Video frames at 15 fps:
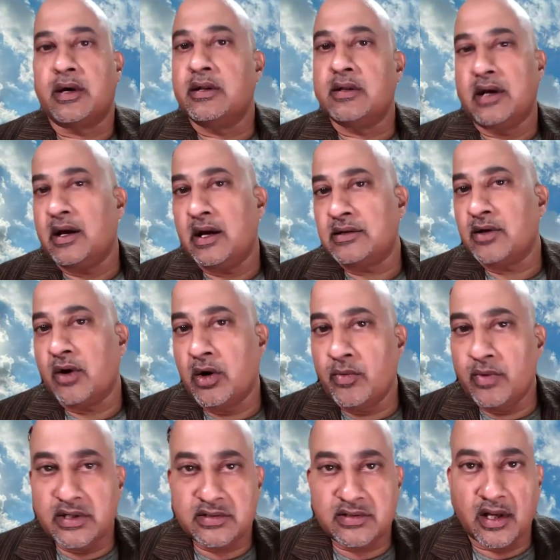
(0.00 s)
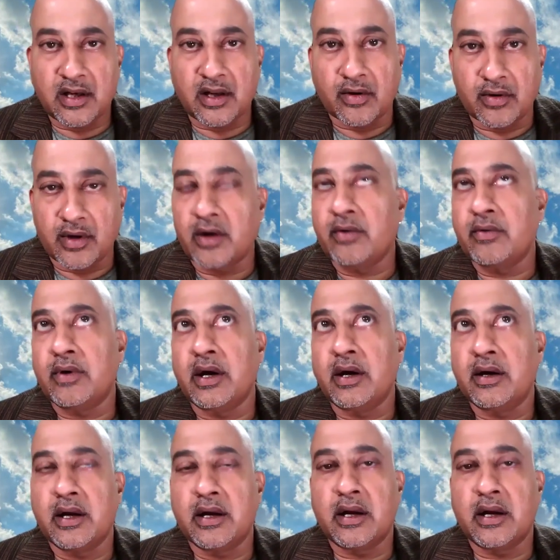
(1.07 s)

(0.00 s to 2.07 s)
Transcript: Okay, as I always tell you,